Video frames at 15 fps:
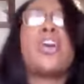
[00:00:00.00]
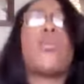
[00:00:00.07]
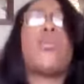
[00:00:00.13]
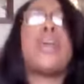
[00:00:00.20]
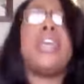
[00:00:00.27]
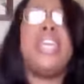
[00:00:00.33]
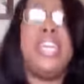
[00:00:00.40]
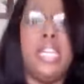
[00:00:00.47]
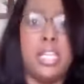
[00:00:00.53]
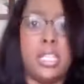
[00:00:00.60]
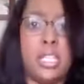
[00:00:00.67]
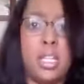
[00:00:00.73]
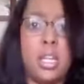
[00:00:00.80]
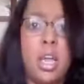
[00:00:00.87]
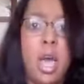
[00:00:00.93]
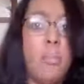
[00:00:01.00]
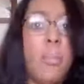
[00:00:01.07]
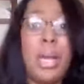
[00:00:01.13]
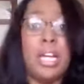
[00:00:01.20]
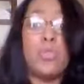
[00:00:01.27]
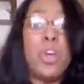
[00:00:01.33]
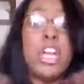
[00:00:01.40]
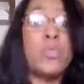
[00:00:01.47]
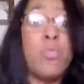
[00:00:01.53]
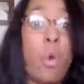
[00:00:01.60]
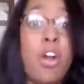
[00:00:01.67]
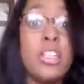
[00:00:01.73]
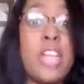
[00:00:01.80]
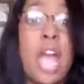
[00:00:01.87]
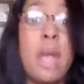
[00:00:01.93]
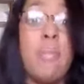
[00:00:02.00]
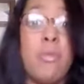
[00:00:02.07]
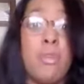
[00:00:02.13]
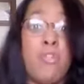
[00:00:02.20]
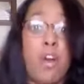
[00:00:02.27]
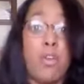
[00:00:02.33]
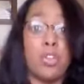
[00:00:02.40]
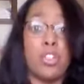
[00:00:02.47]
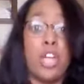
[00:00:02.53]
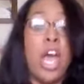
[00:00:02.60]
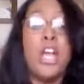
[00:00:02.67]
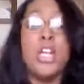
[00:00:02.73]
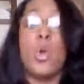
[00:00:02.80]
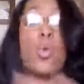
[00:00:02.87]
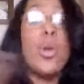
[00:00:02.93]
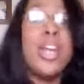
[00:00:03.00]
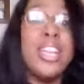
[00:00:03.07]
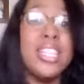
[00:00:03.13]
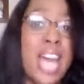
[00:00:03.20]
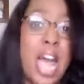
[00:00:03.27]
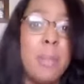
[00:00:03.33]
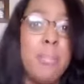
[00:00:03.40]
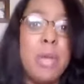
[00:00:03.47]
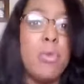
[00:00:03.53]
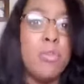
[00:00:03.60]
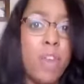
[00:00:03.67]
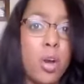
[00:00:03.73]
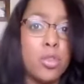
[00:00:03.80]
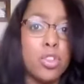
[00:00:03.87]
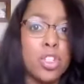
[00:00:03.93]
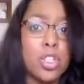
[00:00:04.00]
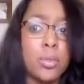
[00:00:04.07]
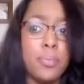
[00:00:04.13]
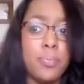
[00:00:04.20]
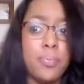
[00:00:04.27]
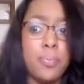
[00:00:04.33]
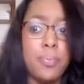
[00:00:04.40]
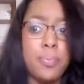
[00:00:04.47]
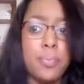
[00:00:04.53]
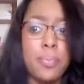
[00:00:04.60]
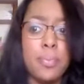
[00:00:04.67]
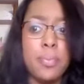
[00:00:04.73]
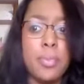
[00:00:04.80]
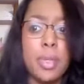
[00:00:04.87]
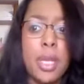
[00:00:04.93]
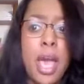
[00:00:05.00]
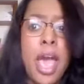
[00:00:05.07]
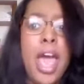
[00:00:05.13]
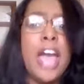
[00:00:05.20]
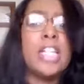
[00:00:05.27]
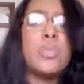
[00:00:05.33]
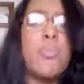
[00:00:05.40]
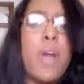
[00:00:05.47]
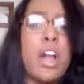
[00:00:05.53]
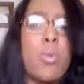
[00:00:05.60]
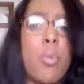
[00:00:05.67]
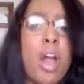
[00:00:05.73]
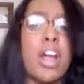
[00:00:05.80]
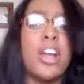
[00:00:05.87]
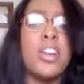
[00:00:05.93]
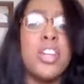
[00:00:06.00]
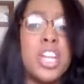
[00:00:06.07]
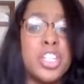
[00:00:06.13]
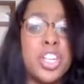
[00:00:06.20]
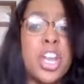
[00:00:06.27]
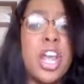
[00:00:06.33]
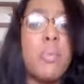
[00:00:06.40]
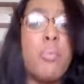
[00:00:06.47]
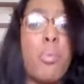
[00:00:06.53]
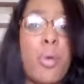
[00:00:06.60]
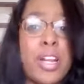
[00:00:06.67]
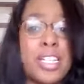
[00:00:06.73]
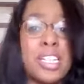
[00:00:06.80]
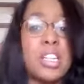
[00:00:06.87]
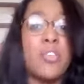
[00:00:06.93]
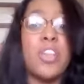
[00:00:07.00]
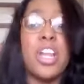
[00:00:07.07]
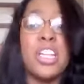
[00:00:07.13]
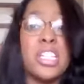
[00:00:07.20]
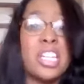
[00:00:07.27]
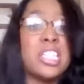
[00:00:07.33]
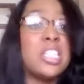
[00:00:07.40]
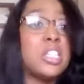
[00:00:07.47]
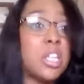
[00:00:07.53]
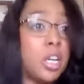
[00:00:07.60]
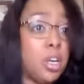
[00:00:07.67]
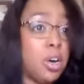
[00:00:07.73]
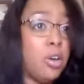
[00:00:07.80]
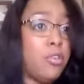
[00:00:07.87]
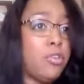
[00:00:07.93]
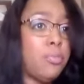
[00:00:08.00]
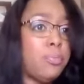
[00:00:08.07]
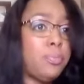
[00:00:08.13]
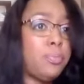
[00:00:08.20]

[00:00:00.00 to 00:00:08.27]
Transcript: decrees because his words can't be reversed. Decrees can't be reversed. Expect recognition and presence of the existence of.